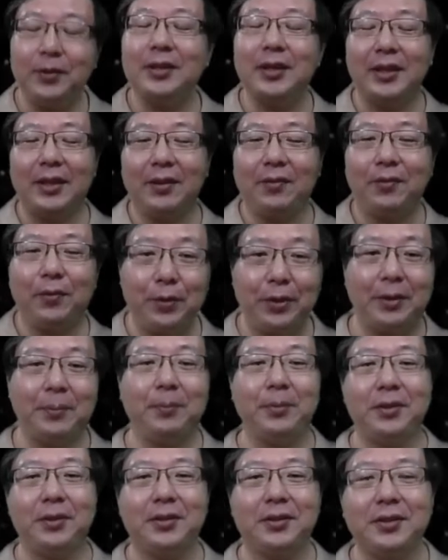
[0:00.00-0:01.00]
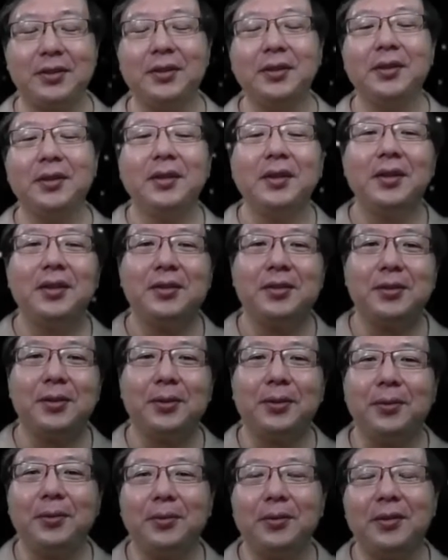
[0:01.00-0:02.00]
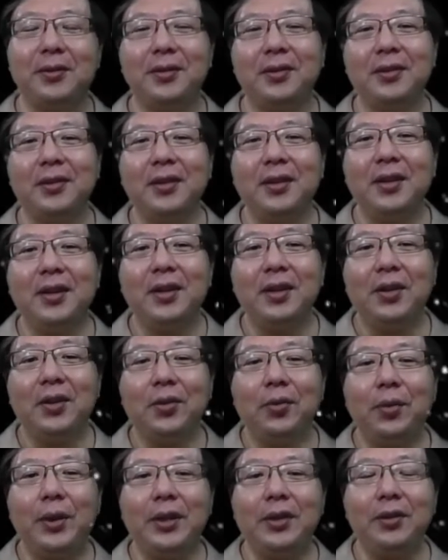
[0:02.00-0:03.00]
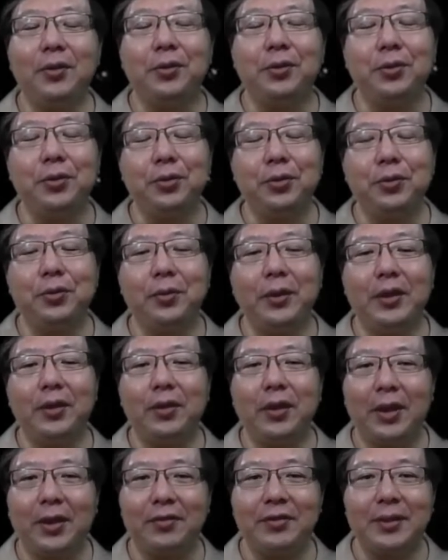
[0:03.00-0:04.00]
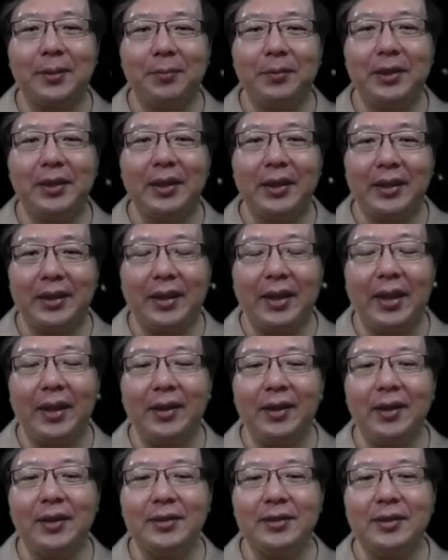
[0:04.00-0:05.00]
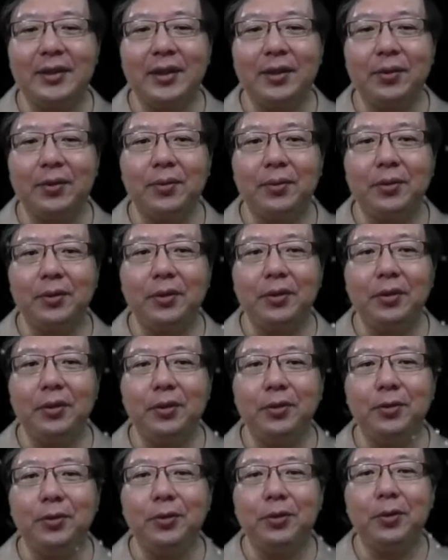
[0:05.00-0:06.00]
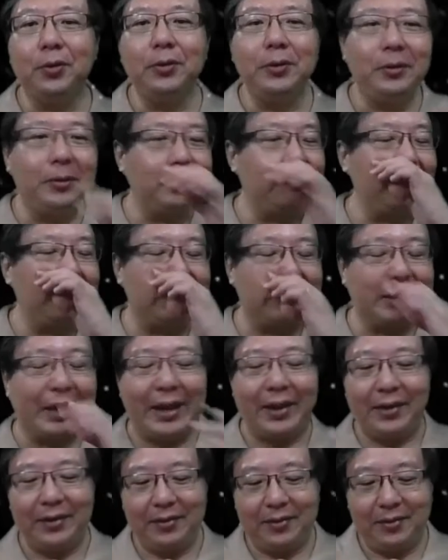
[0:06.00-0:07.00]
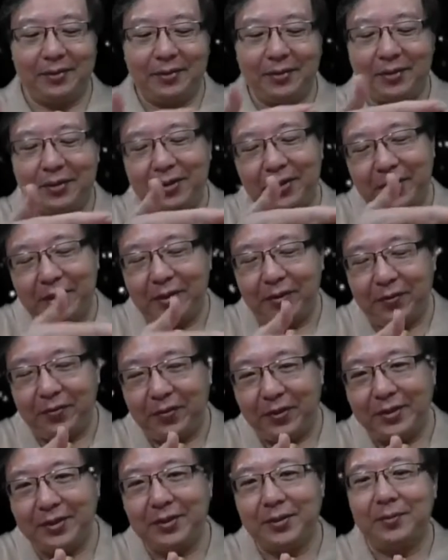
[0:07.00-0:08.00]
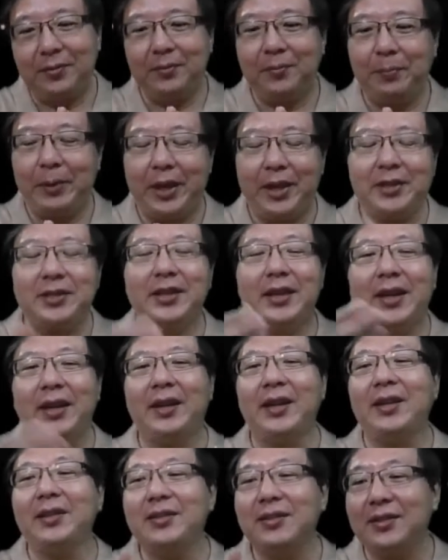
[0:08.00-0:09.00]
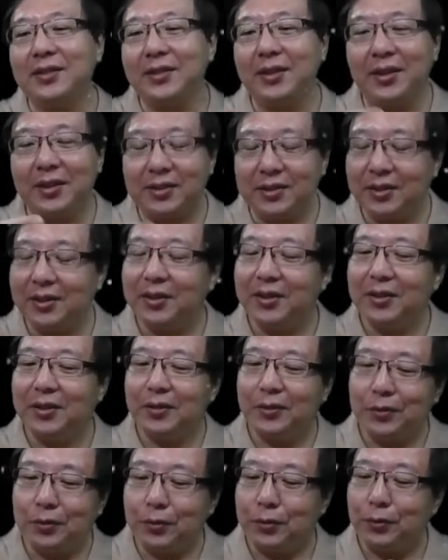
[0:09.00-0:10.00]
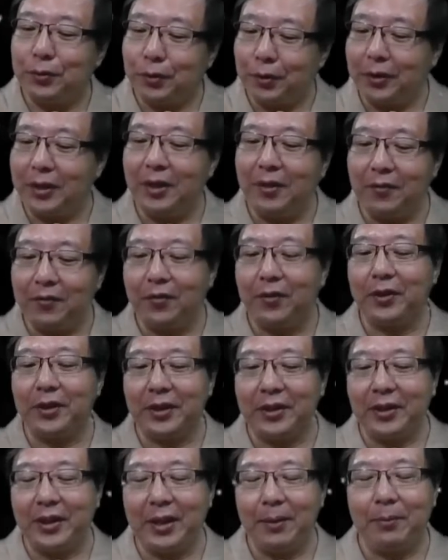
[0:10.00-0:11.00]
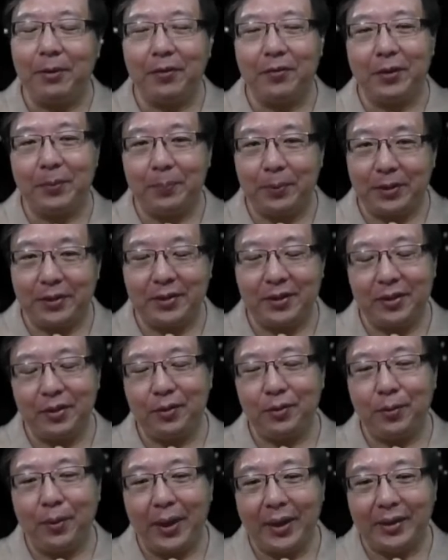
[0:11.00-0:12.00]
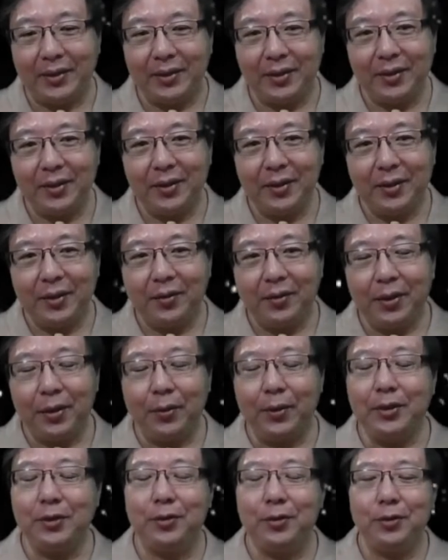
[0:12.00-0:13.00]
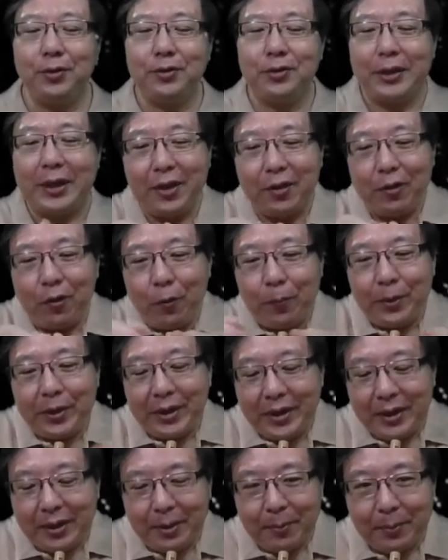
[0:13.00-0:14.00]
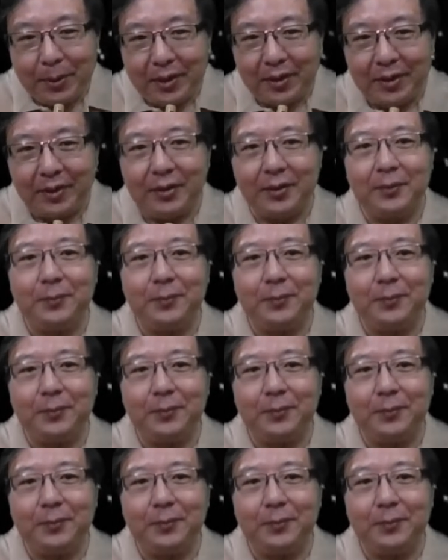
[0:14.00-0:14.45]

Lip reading: and their phone numbers. So what you do when you have something like that is that you don't start on the first page and then search through looking for the name of the person you want, right? What you do is you kind of open it in the middle.